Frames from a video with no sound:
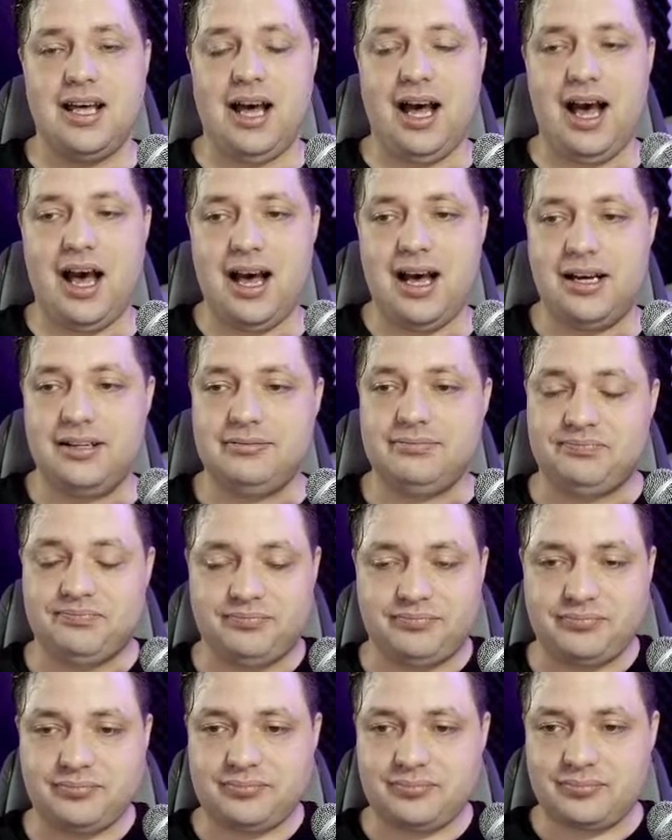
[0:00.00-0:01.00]
Uh,
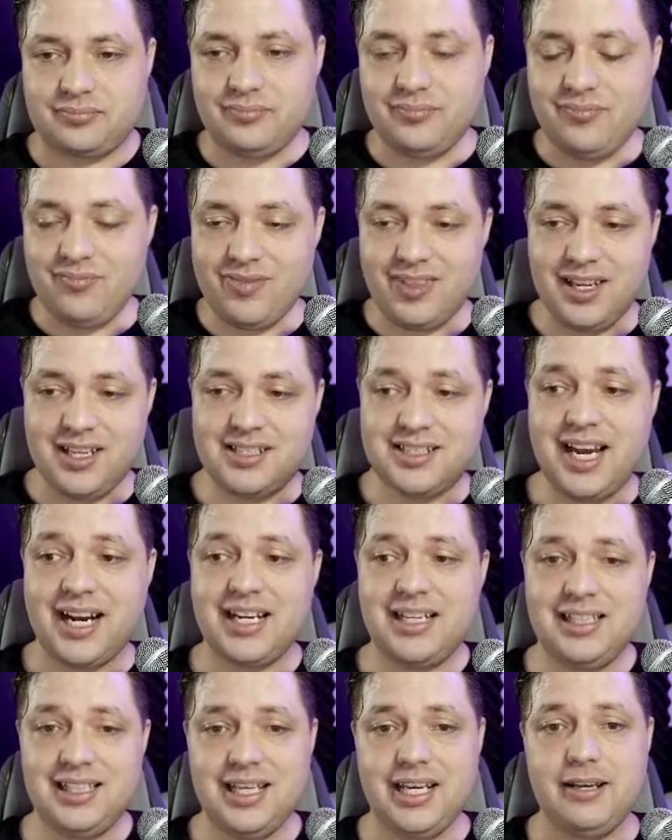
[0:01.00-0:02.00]

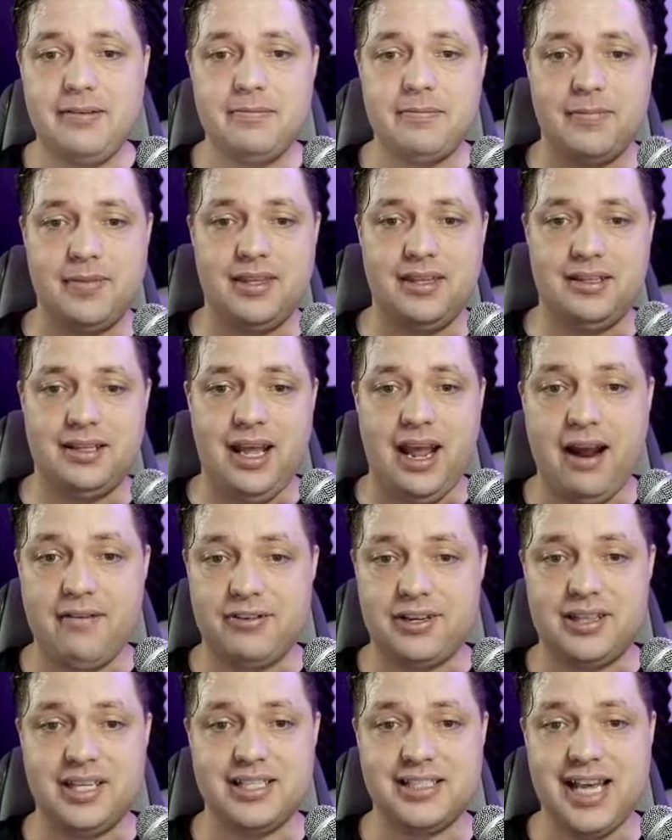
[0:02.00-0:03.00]
secondly,
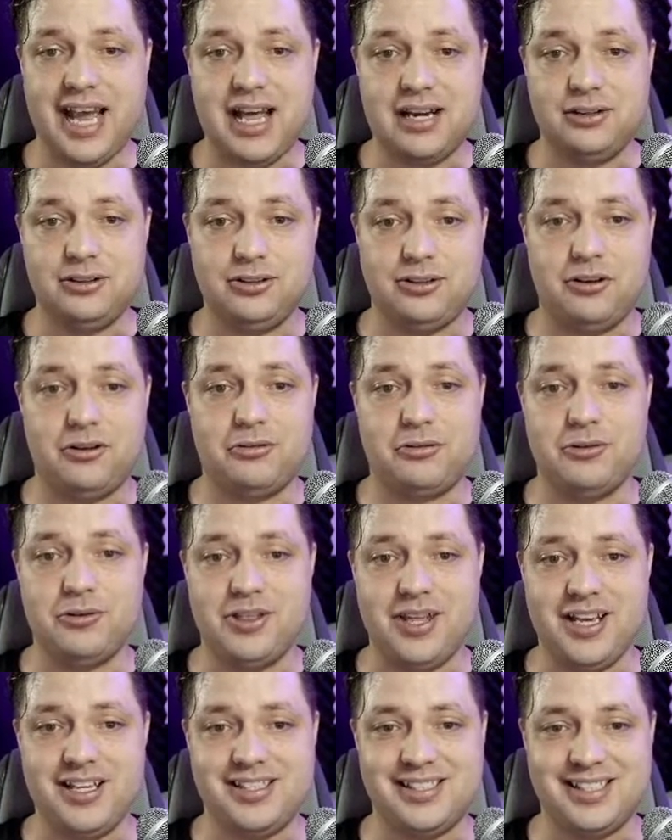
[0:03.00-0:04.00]
everything's handled through
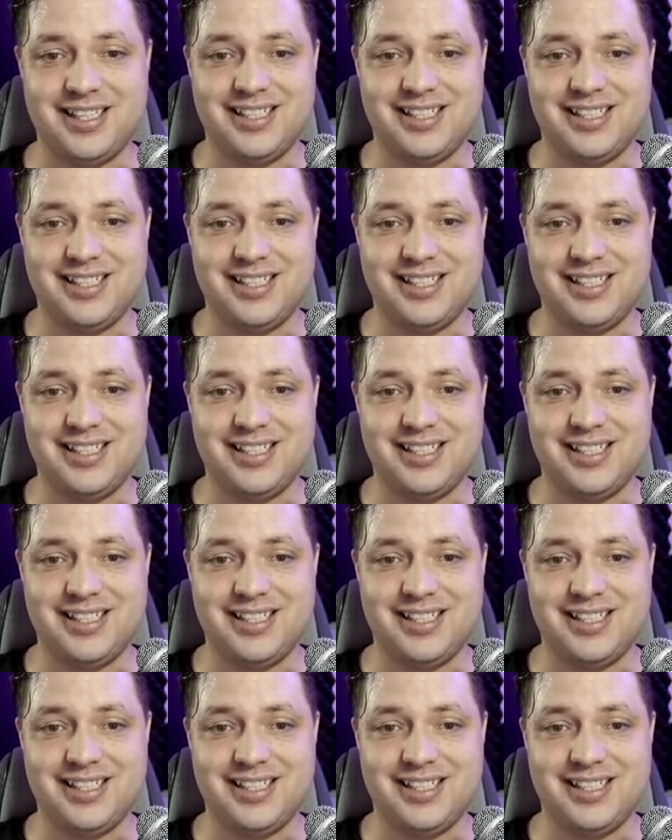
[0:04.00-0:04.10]
this